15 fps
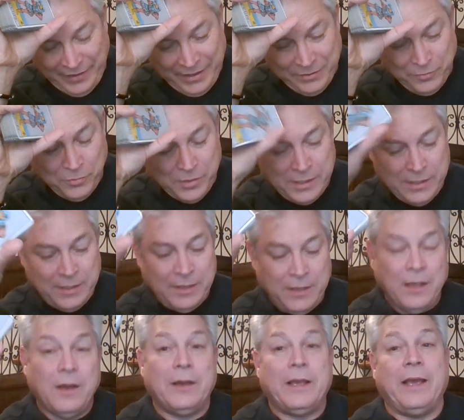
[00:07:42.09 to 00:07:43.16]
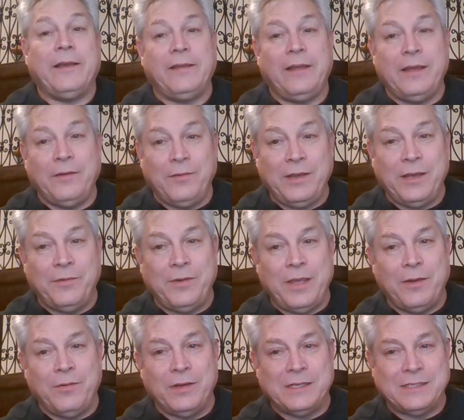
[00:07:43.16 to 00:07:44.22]
Ew okay, it, it,
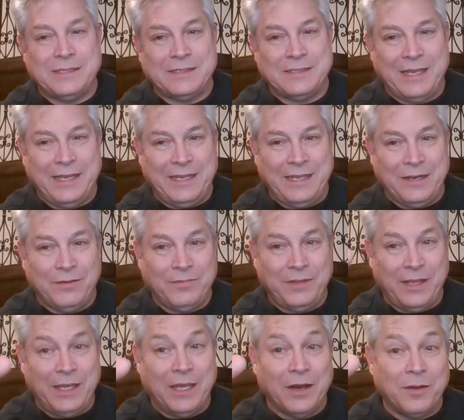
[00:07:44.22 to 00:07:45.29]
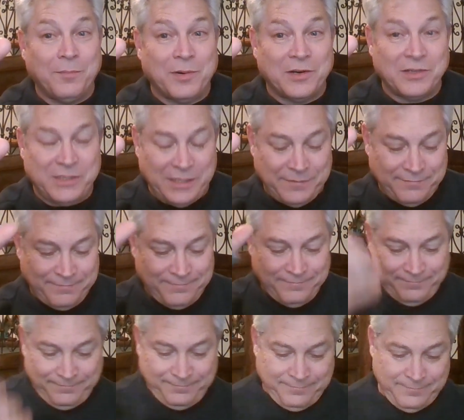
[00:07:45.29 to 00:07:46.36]
it was just like, you know, young person,
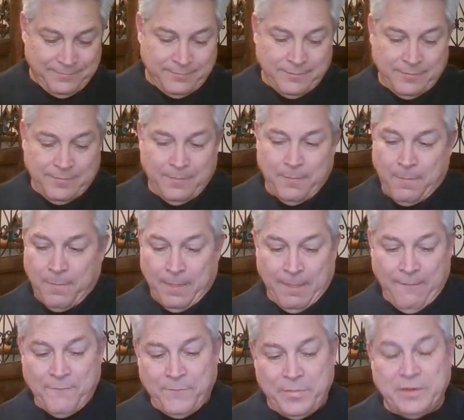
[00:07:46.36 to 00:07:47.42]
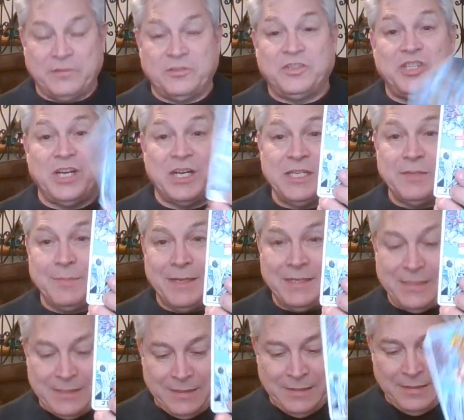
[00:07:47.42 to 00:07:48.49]
there's
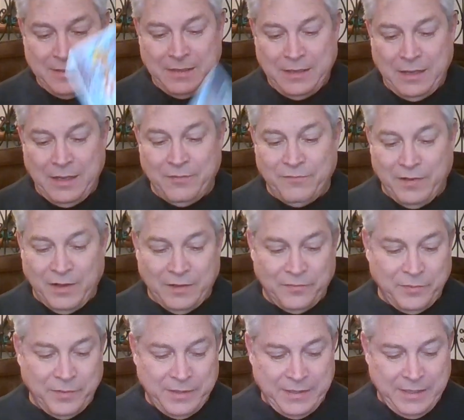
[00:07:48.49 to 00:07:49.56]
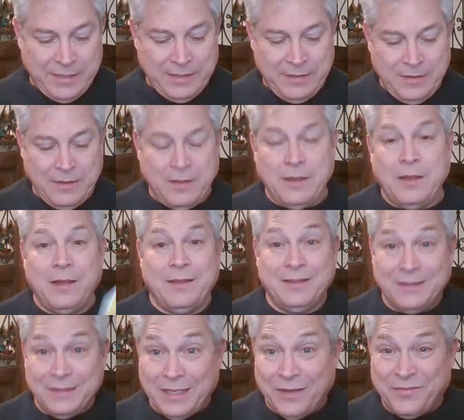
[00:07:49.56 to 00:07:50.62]
judgment involved with it,
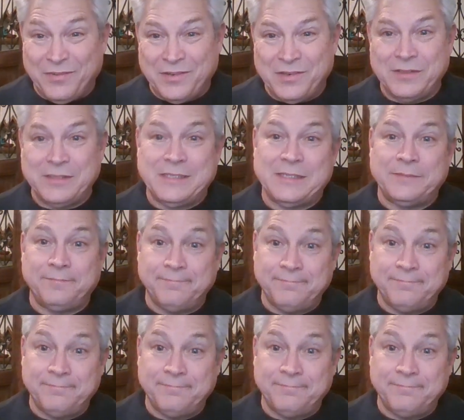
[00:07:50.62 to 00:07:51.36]
lovers,